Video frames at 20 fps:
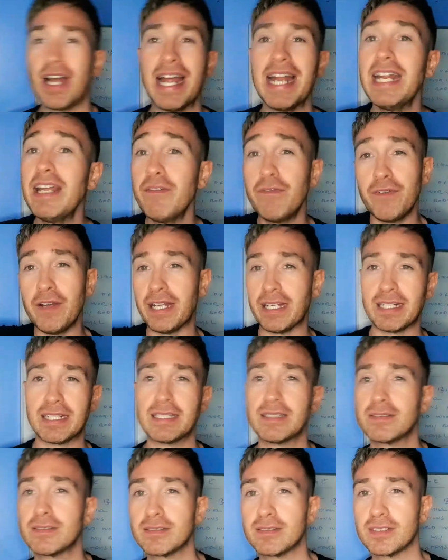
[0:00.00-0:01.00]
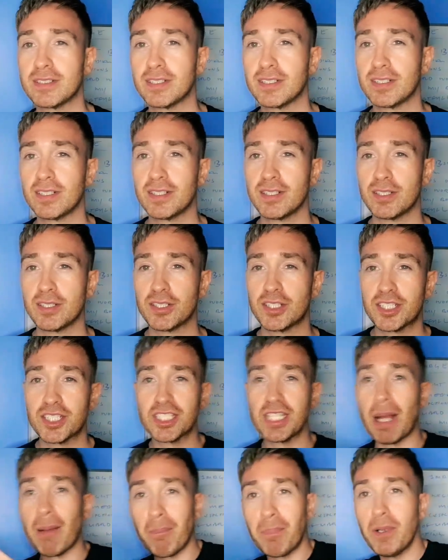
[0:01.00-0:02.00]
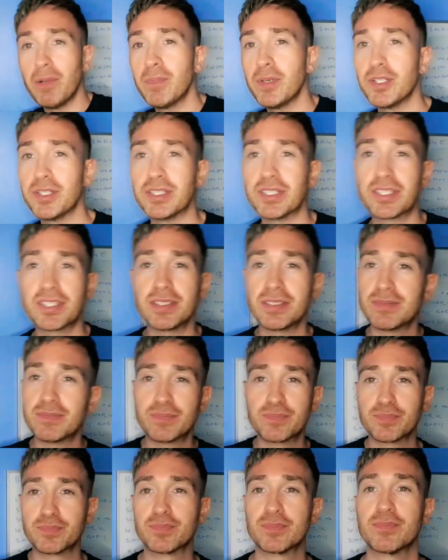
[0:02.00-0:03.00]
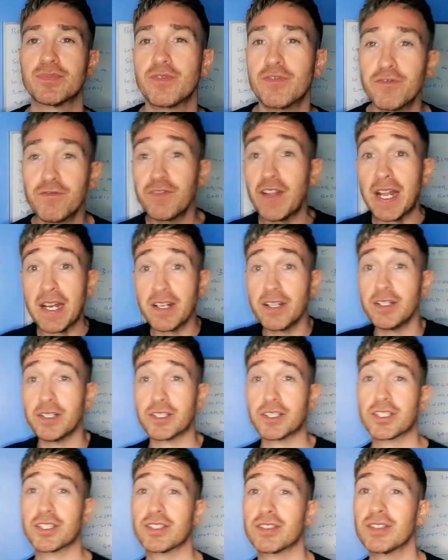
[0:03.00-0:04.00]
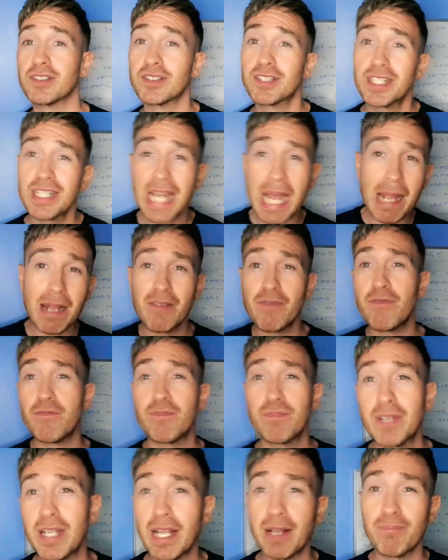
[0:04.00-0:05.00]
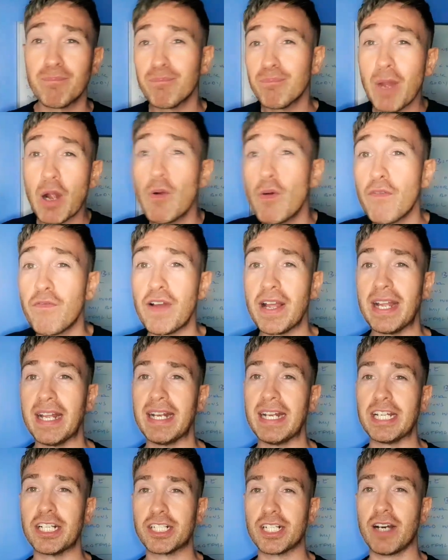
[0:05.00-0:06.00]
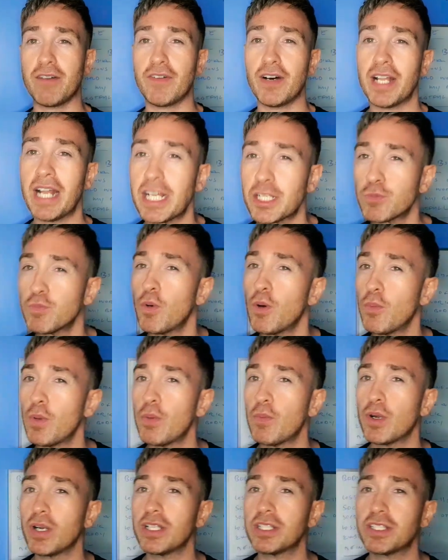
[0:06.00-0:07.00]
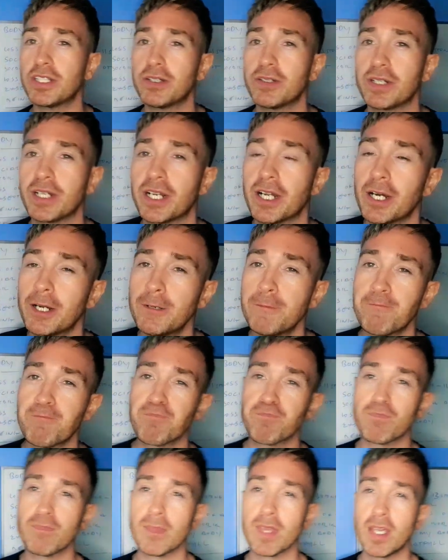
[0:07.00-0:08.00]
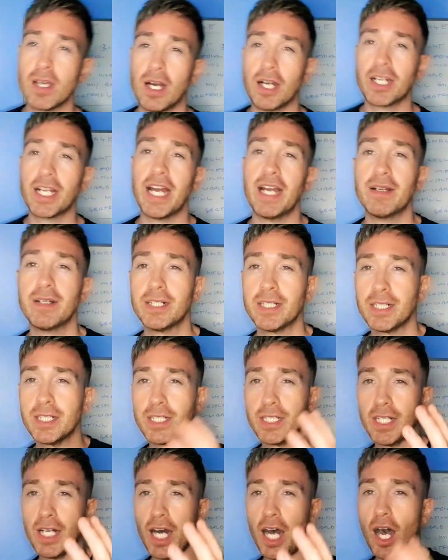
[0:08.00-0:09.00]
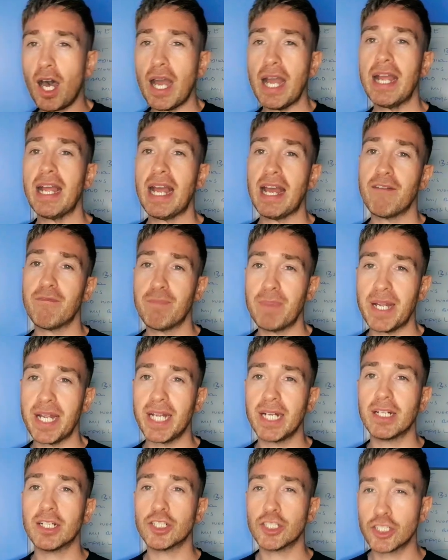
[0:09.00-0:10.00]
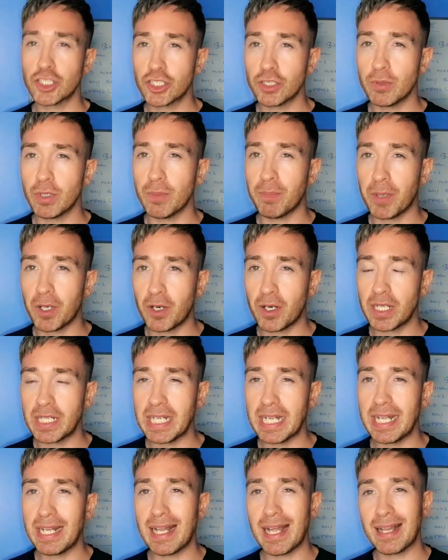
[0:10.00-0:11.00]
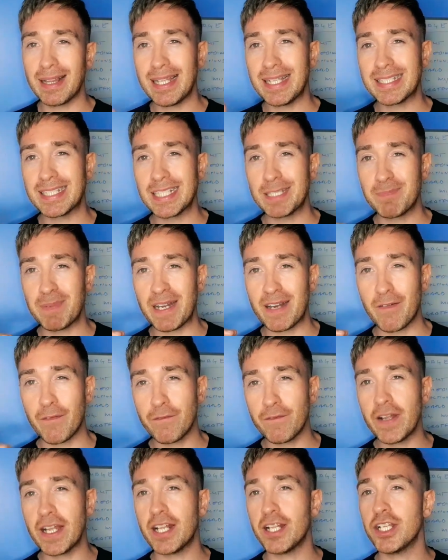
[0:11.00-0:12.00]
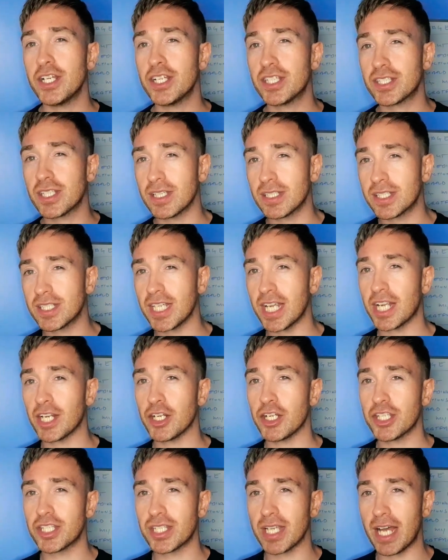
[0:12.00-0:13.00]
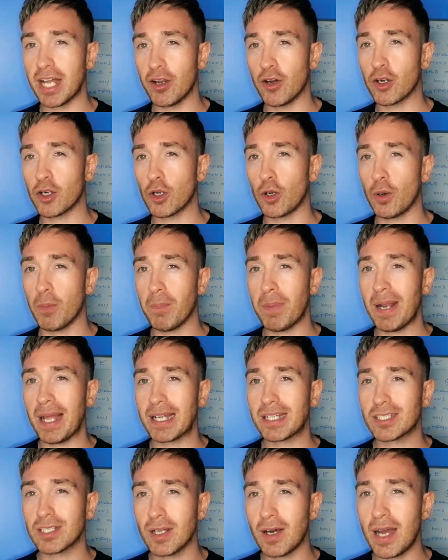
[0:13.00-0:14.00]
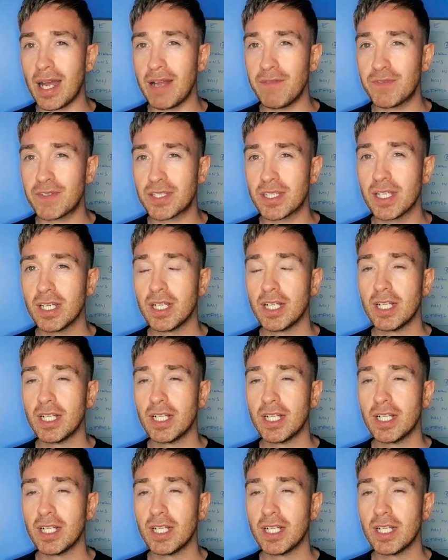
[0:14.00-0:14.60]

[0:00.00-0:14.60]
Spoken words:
anything. Supplements and fitness and motivating each other. That's what we want to do, you know. Okay, I have been Stuart Bardin. This has been Fitness, Sickness and Our Complex Lives.